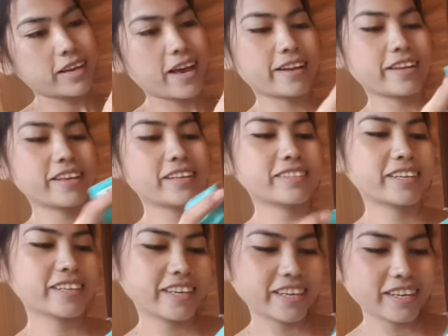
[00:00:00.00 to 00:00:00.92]
and it's
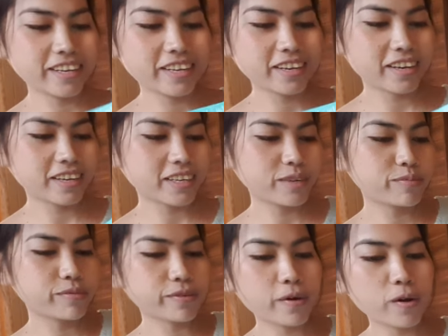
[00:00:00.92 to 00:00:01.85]
again here and it's
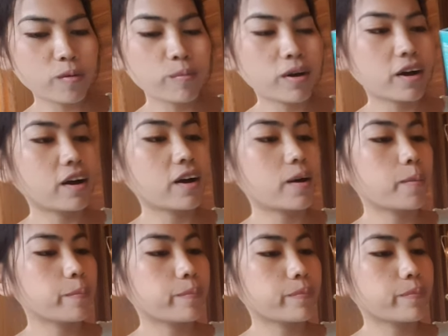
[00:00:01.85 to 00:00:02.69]
from uh,